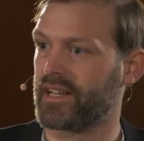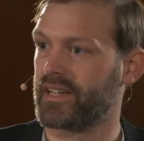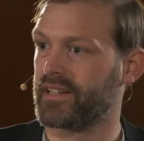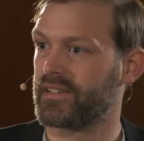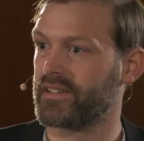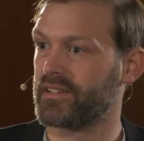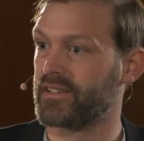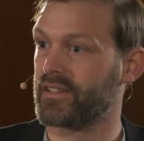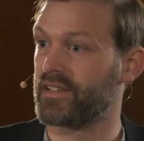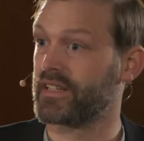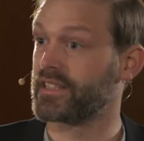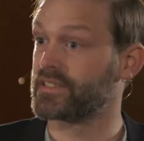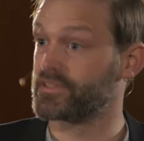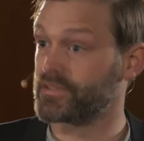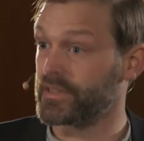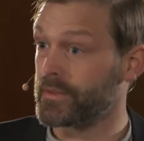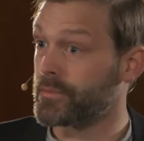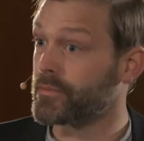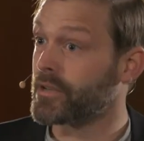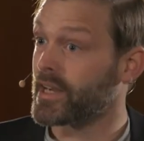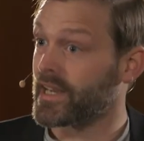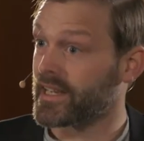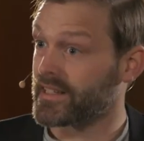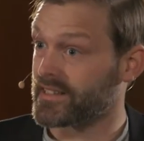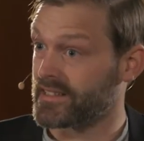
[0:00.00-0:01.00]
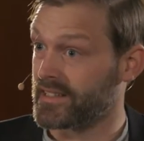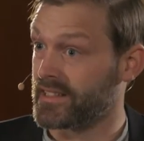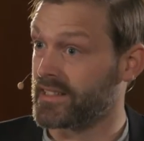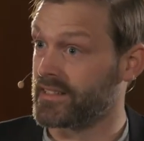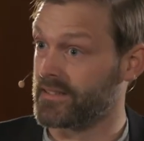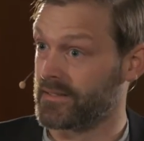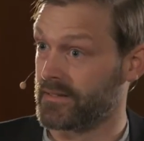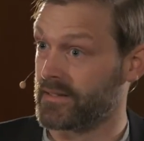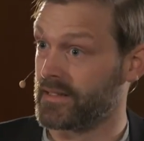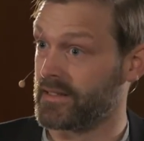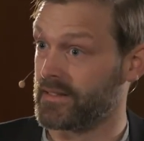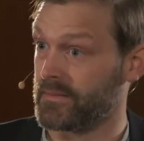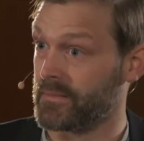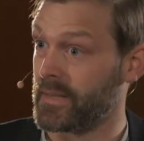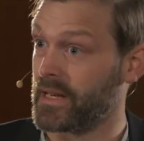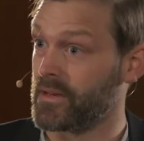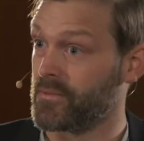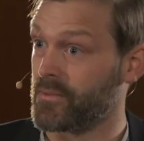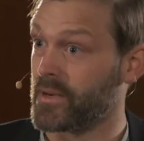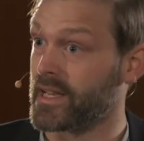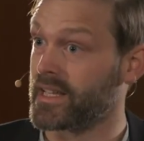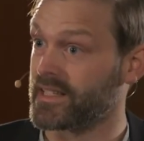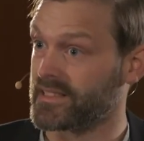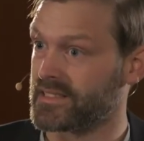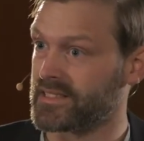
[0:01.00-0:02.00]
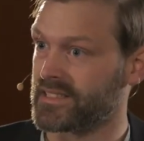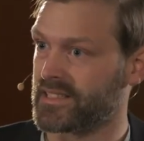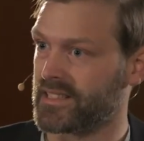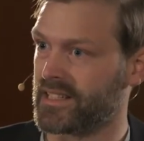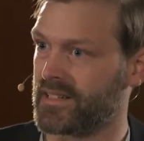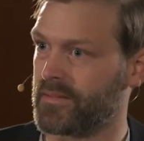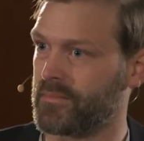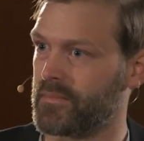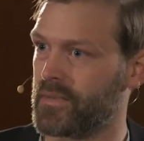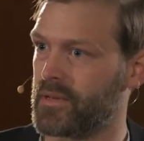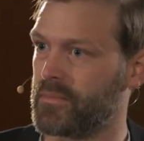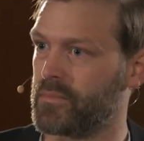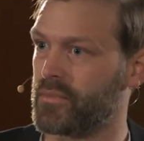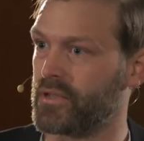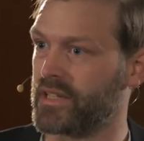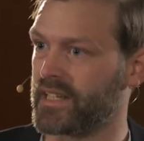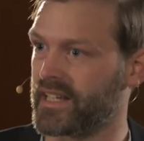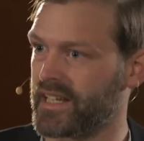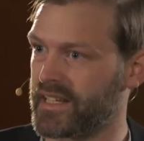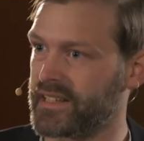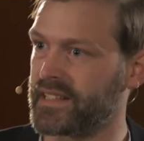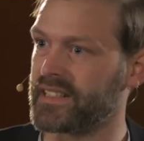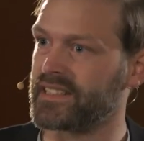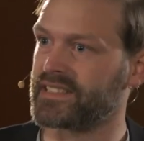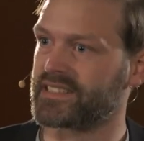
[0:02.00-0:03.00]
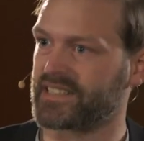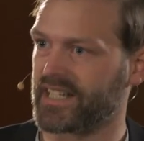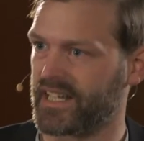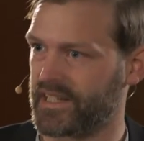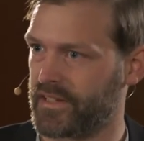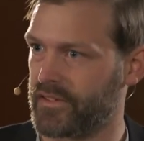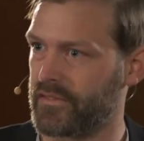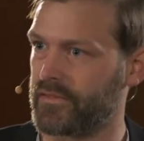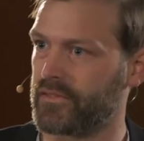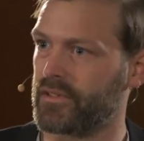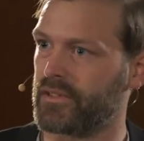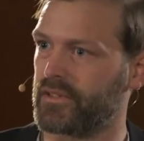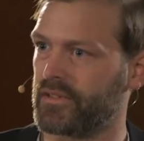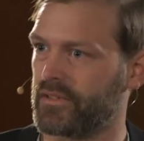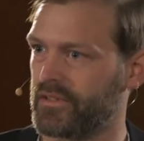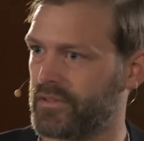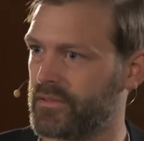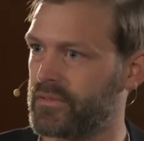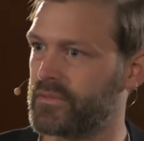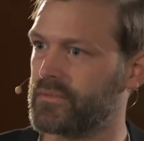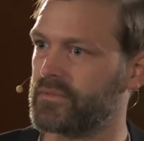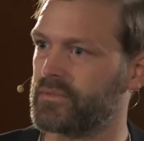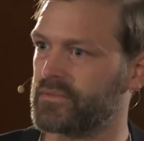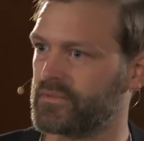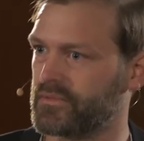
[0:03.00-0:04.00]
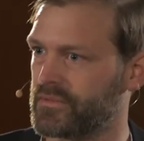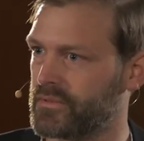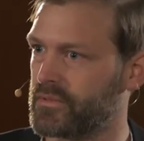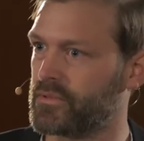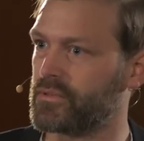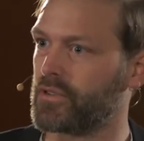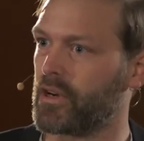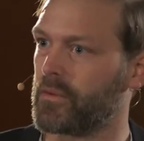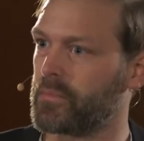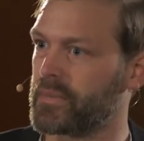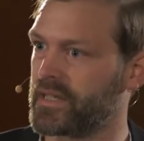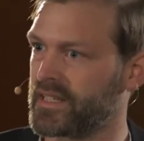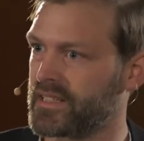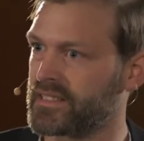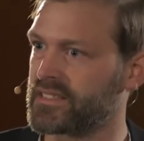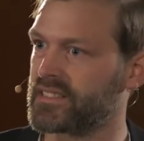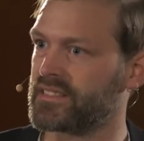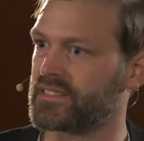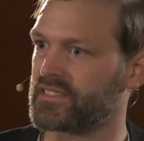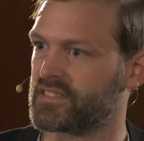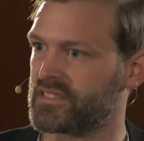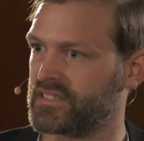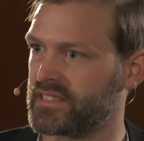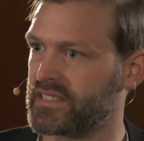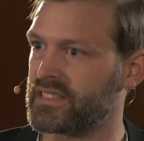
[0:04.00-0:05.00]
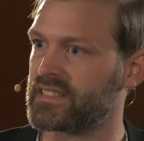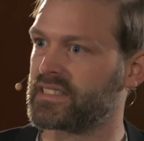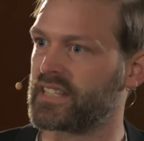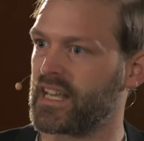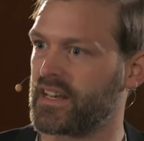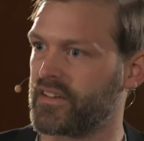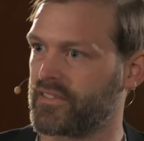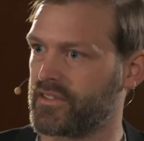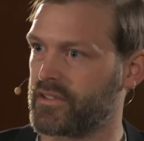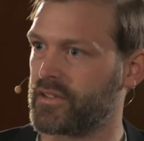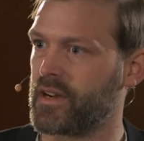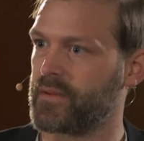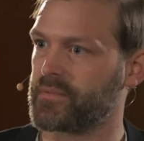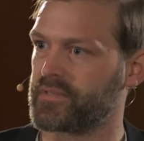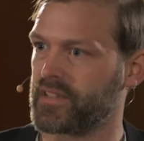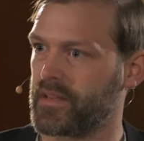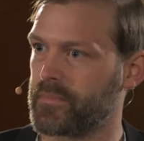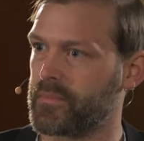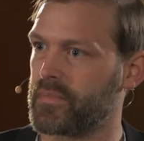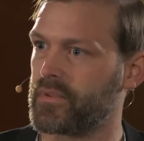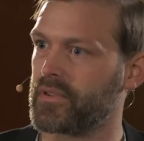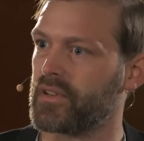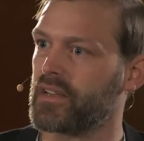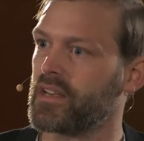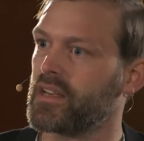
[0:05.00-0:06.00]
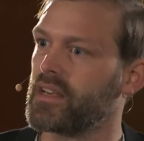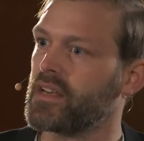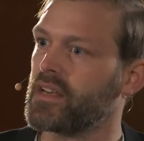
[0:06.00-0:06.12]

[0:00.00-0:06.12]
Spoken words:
by the extreme right in many ways, bringing these kind of robbings and these kind of crimes up.